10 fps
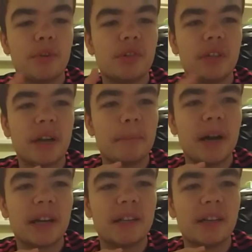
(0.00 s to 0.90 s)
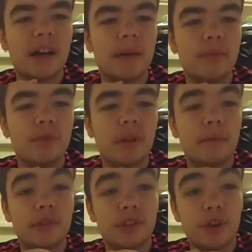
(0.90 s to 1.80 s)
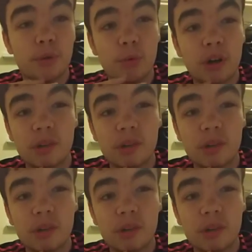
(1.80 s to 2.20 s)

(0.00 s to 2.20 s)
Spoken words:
couldn't get back in time, so that's too wrong.